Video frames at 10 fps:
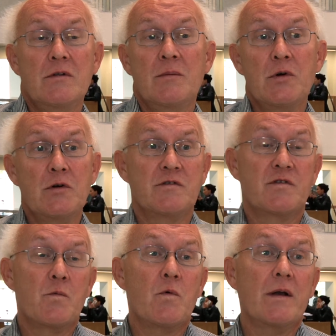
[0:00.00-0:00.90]
the moves
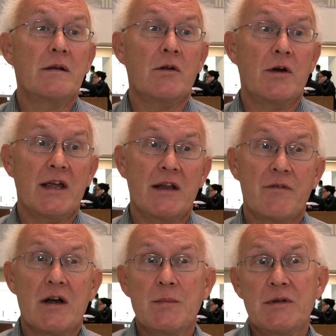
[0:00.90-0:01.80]
from one learning
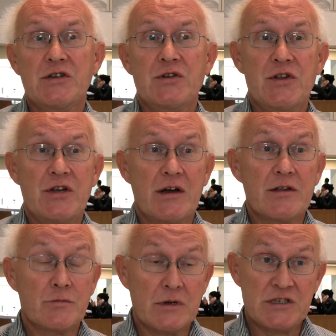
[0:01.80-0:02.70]
environment to the
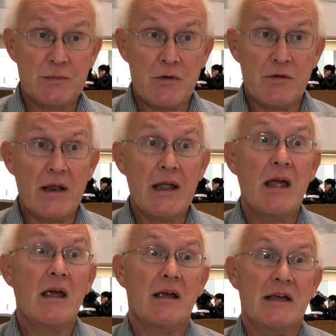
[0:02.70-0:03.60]
other run smoothly
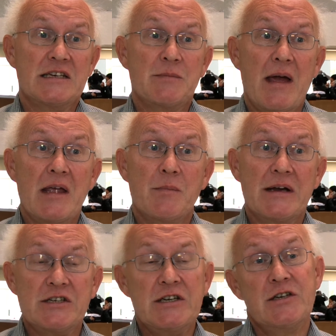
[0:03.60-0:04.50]
is made by
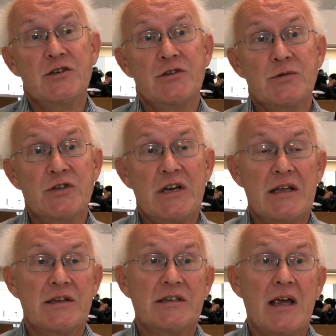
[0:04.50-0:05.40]
teachers who share
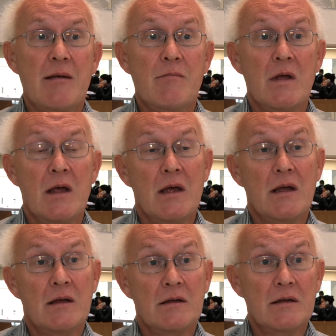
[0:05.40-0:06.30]
the same
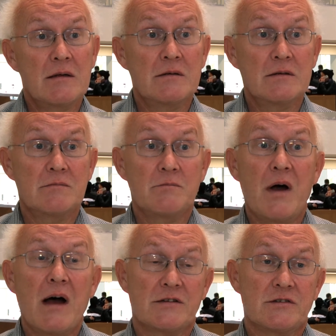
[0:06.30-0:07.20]
uh,
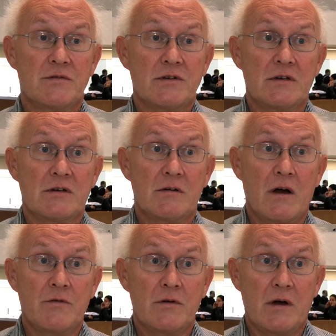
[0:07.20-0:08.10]
parts of, the,
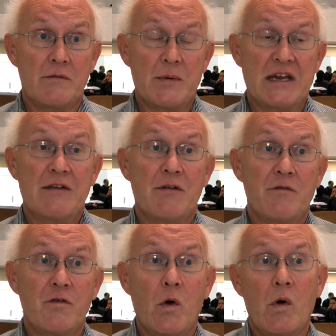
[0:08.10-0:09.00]
of, the, of a given
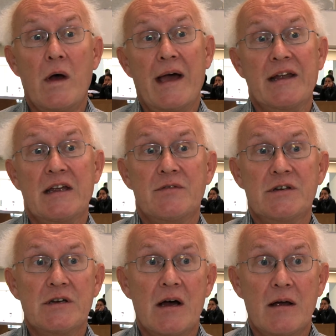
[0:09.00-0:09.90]
floor at a given
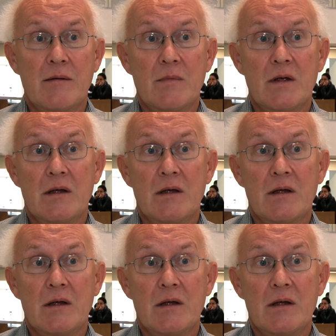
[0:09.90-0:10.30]
time.